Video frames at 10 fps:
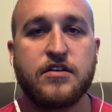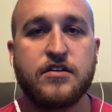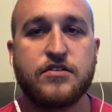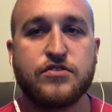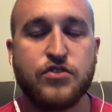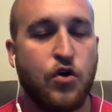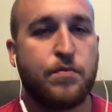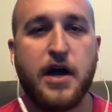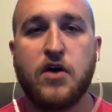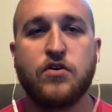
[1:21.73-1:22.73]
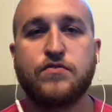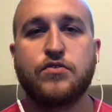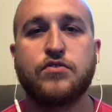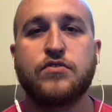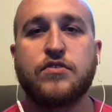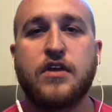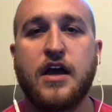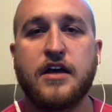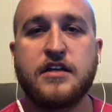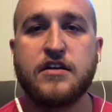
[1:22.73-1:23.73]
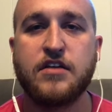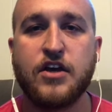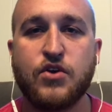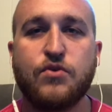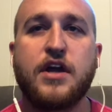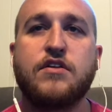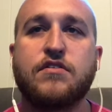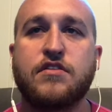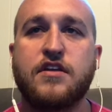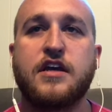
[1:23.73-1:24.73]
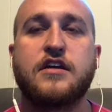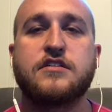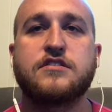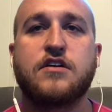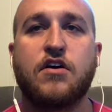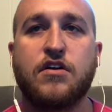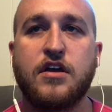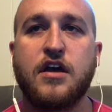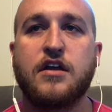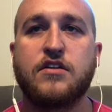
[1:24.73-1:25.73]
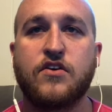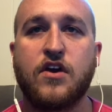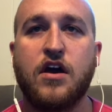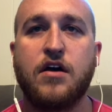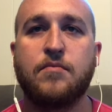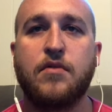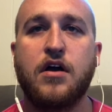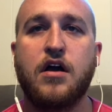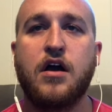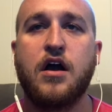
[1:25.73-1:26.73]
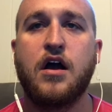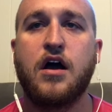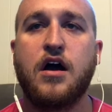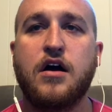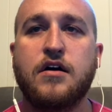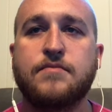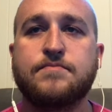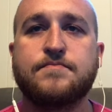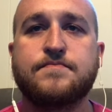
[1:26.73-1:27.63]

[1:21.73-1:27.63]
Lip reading: so powerful, the idea that greater things are yet to come. Um,